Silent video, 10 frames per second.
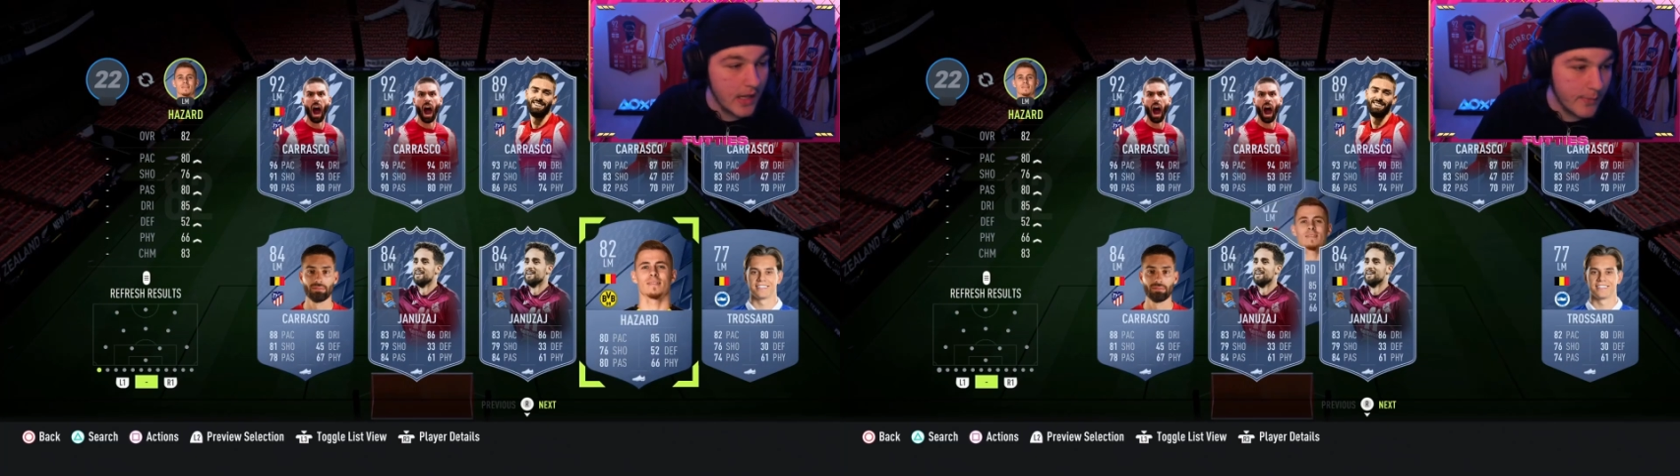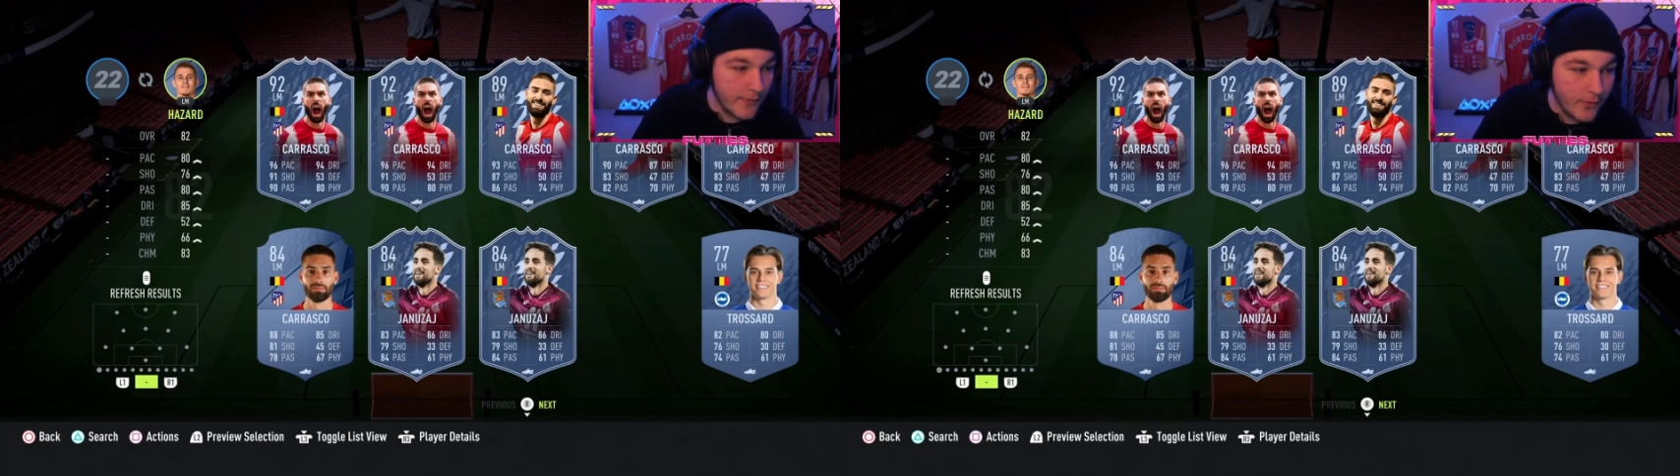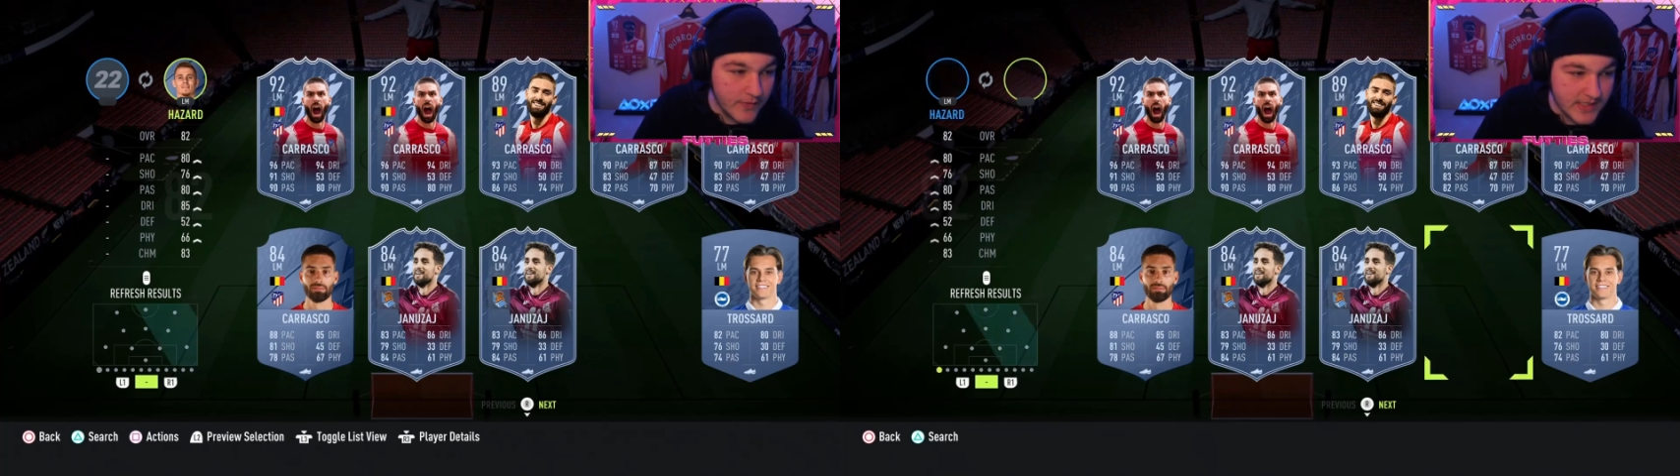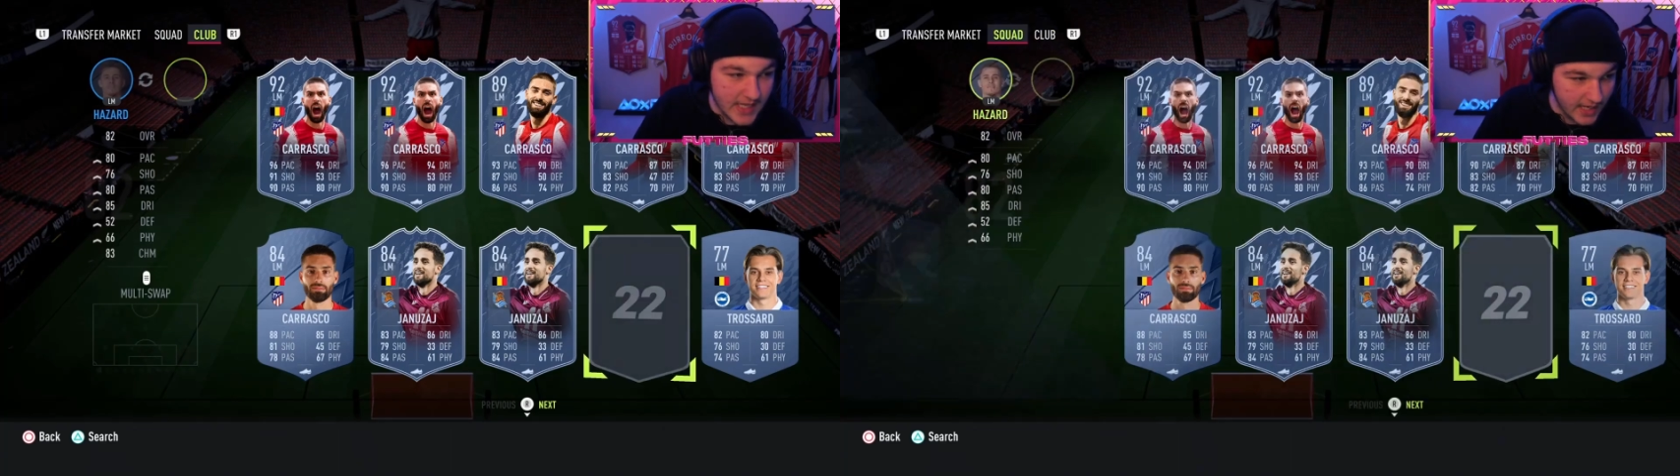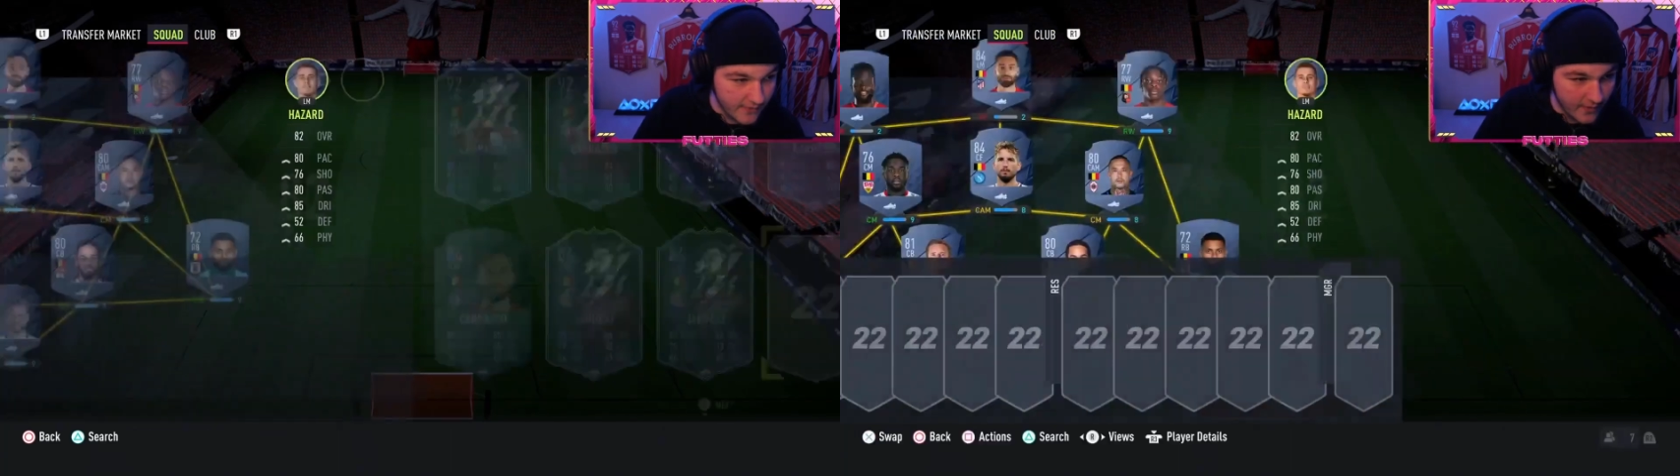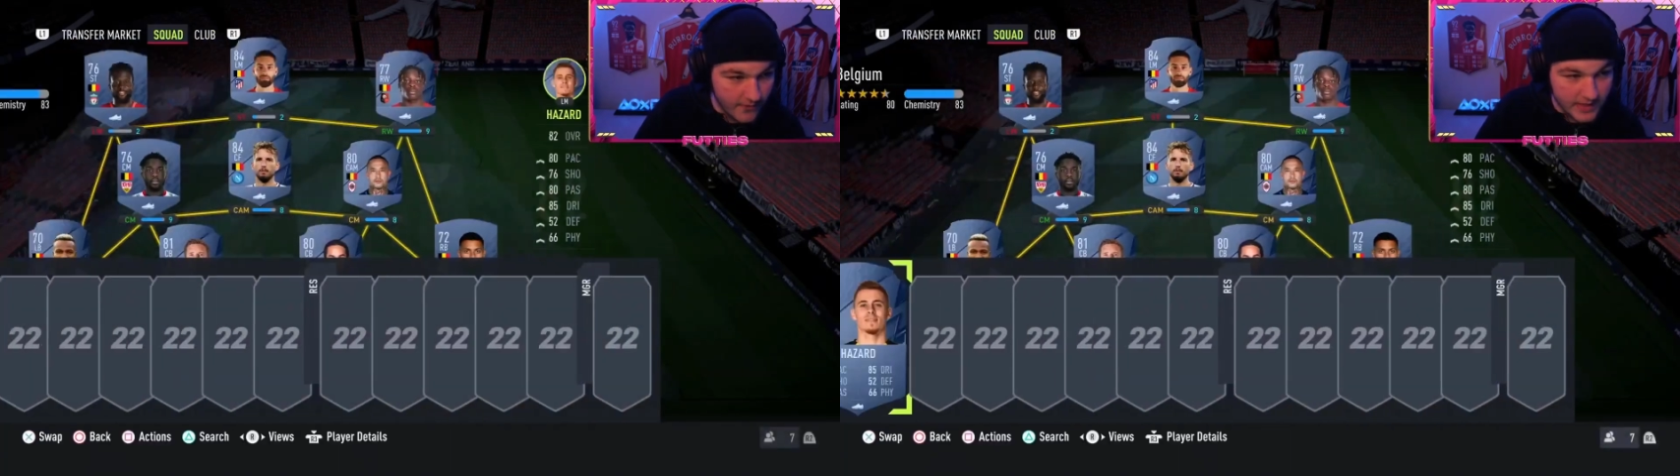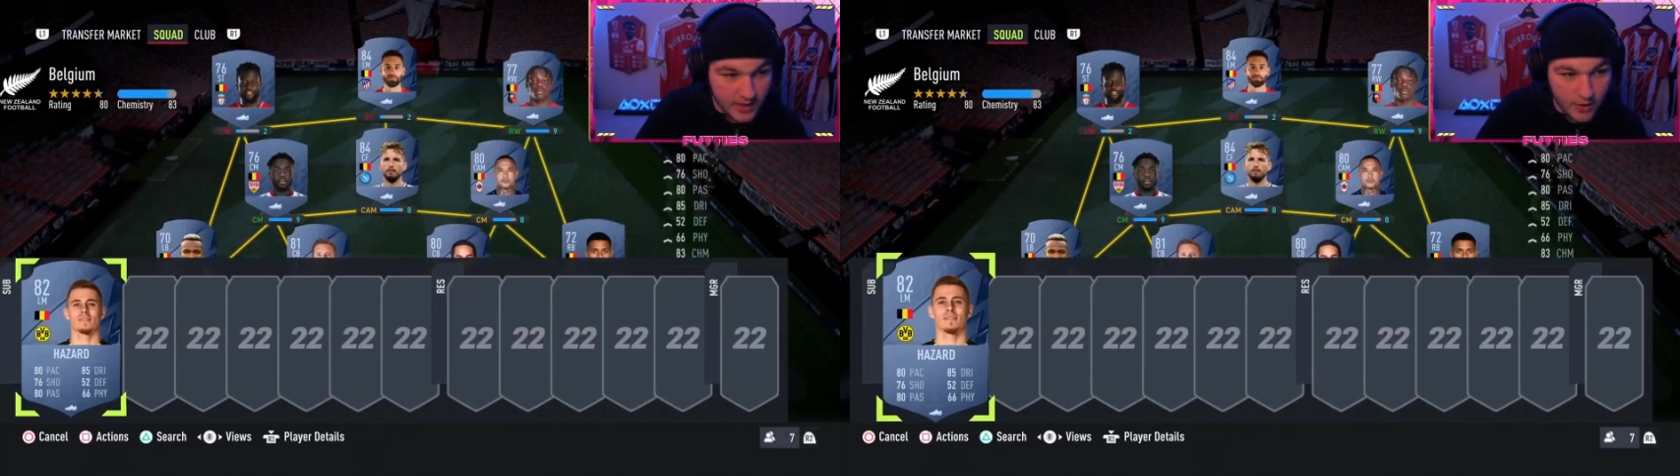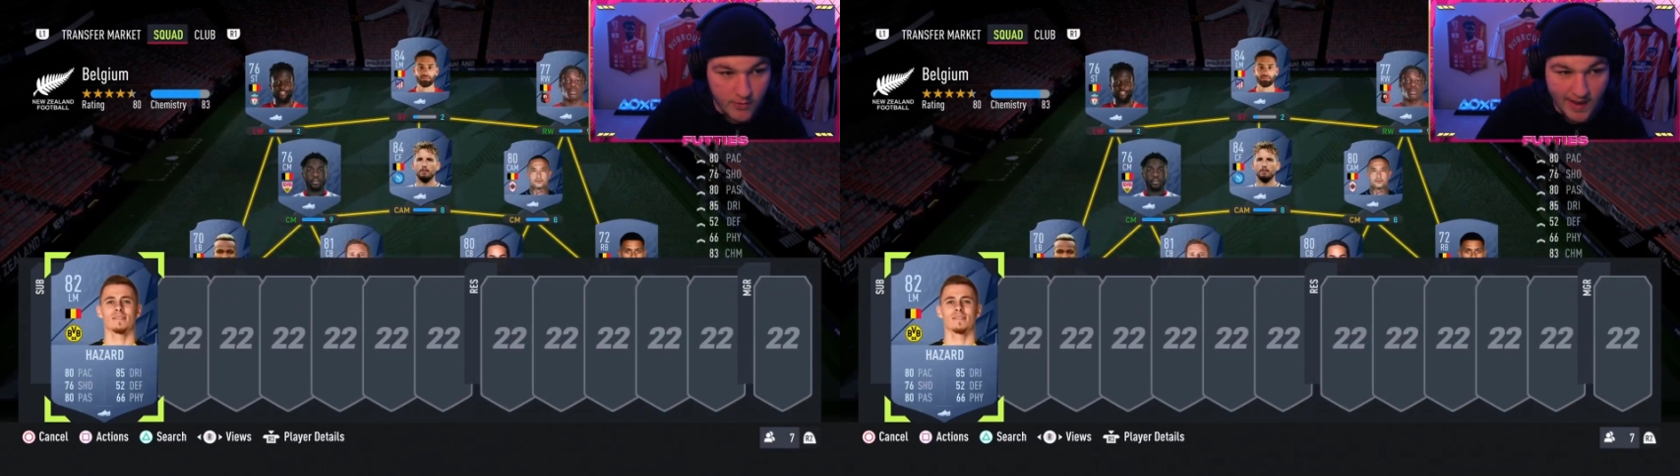but for the sake of a
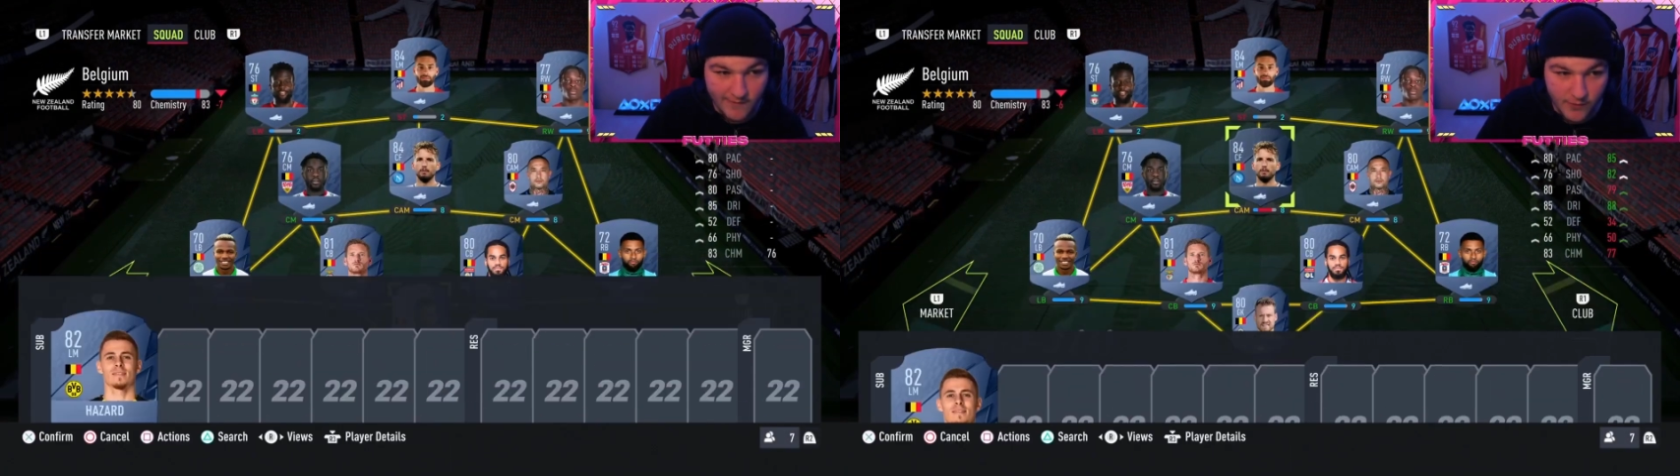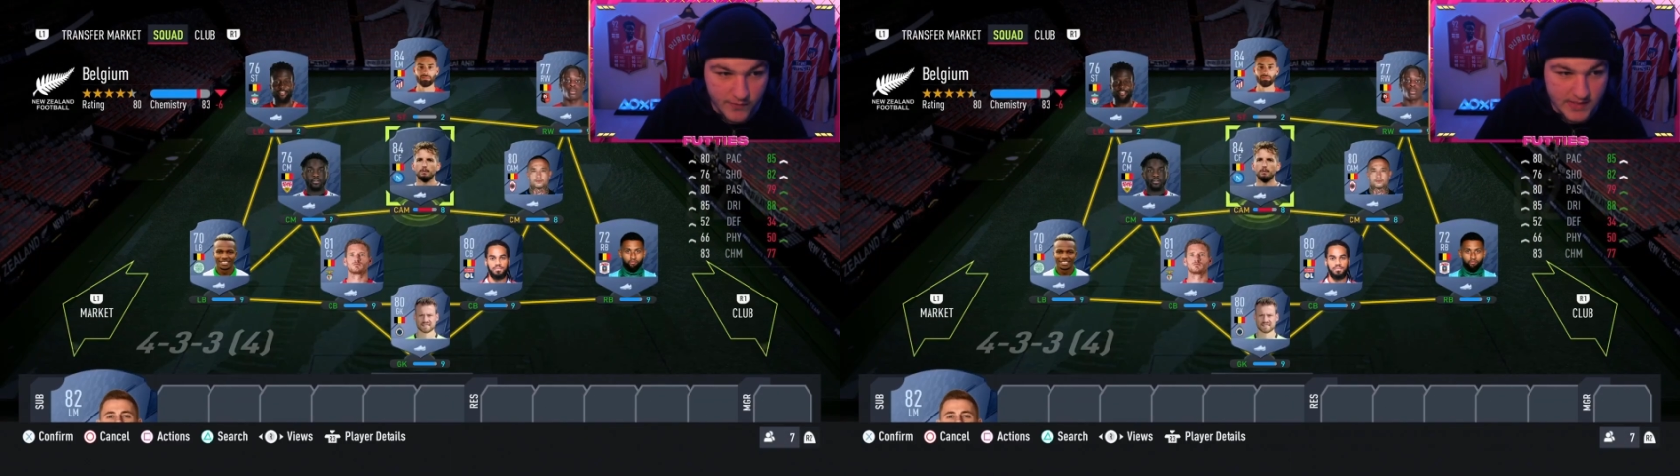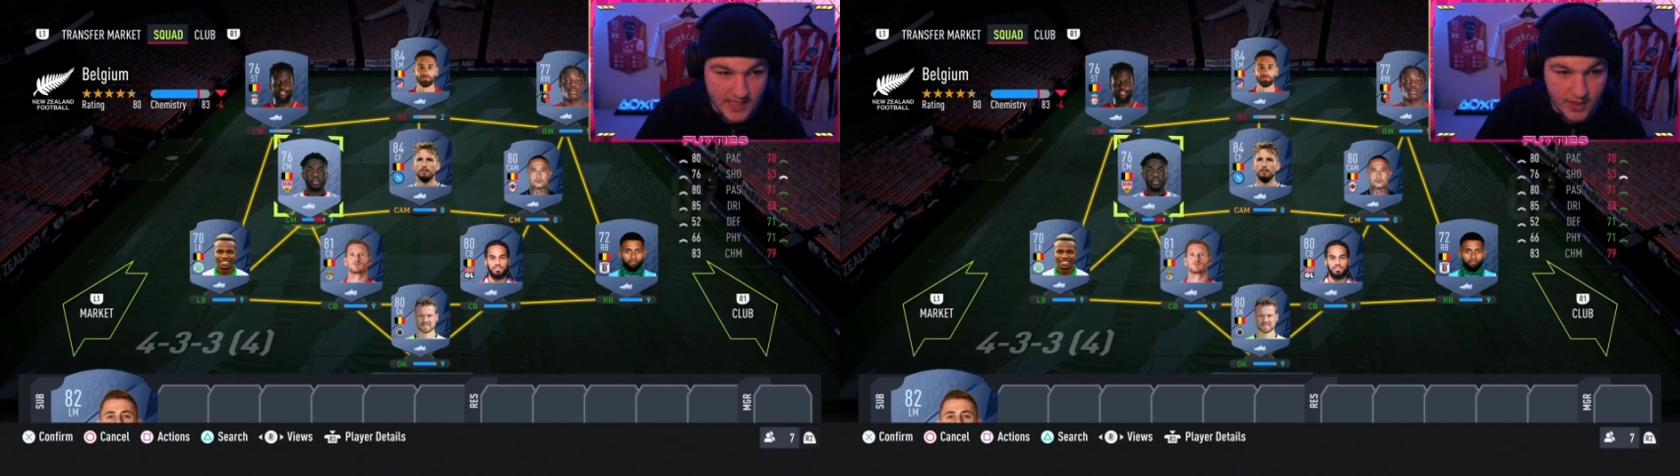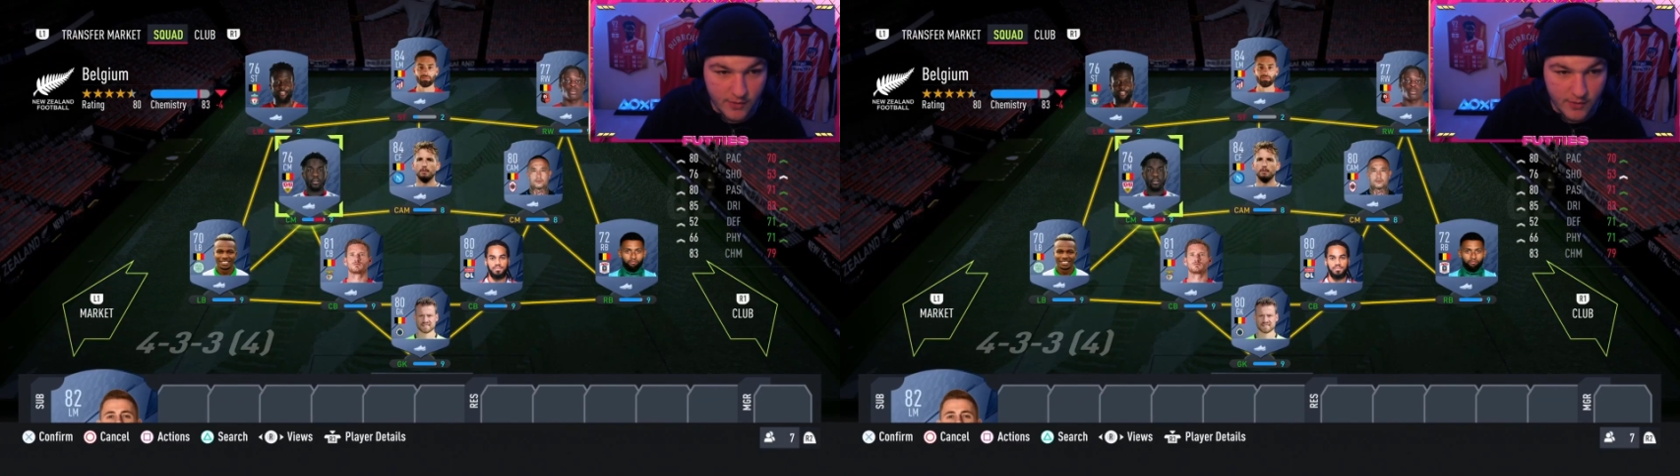video and for the sake